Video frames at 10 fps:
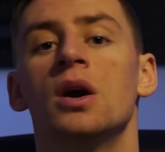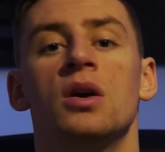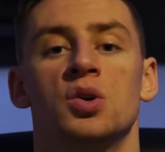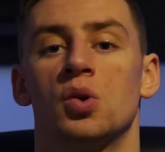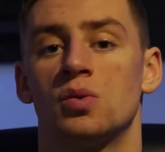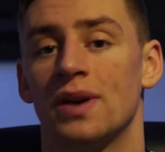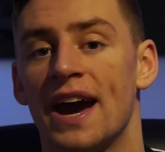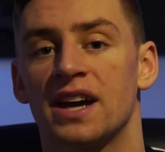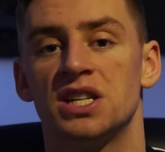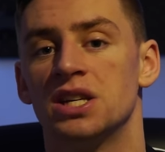your
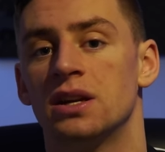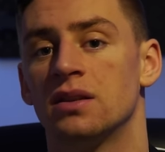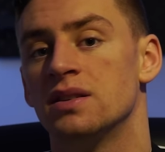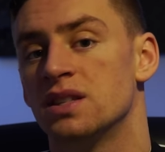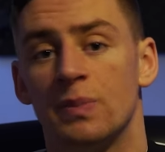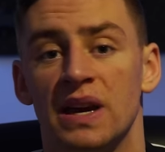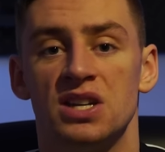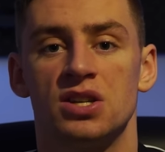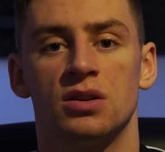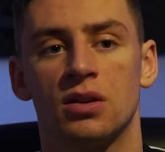reaction,
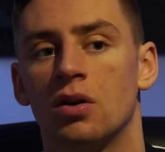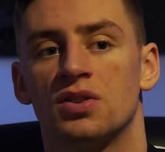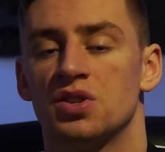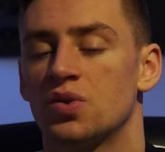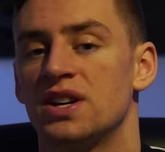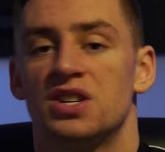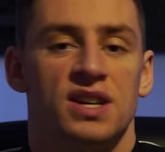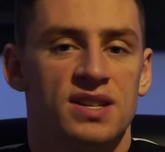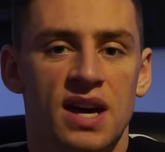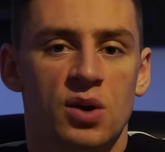anticipation, concentration,
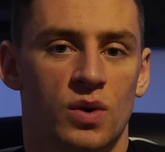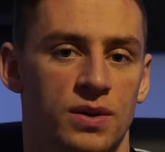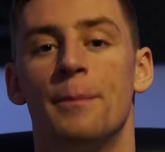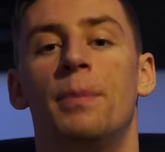etc.